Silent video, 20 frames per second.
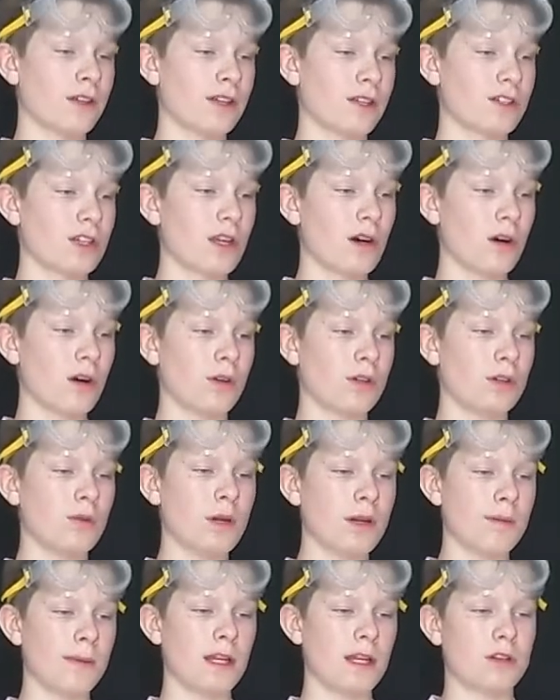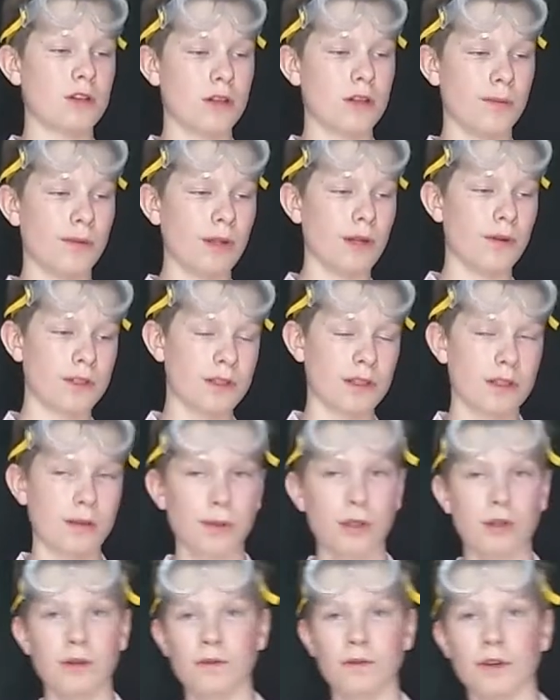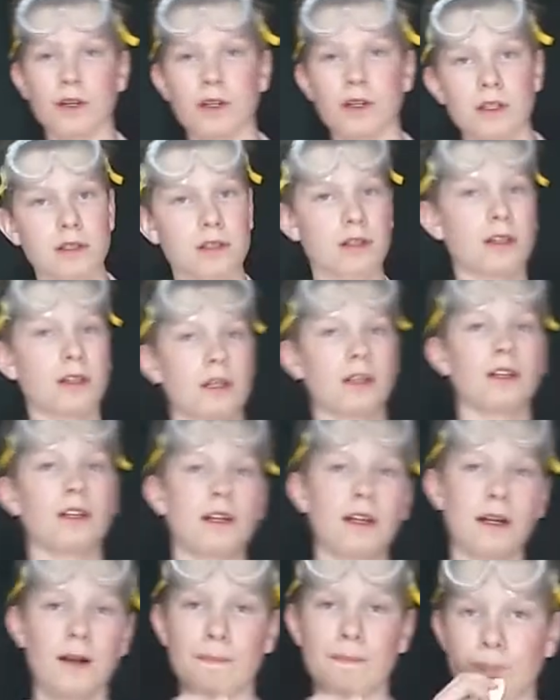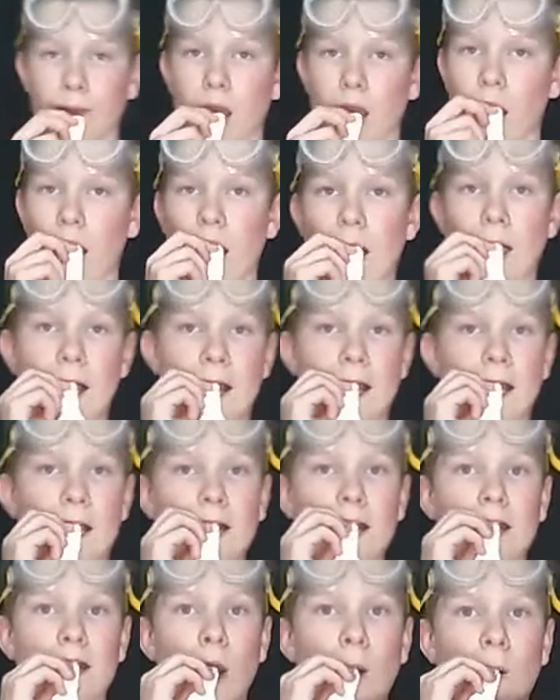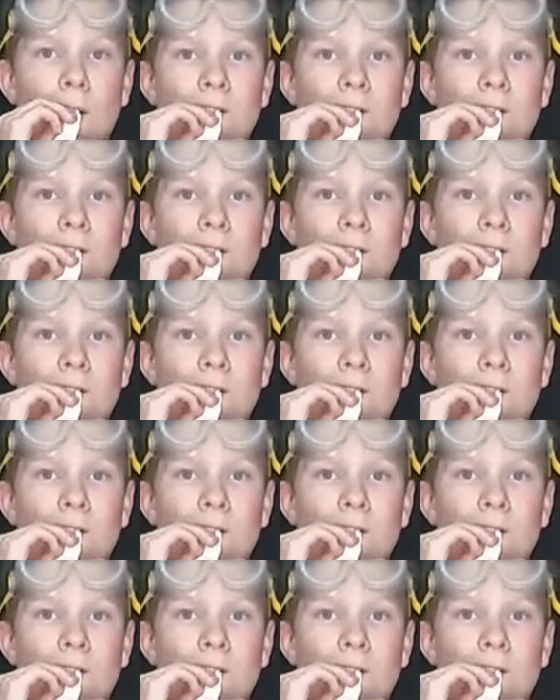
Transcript: So you want to make sure you blow into the balloon first, like this.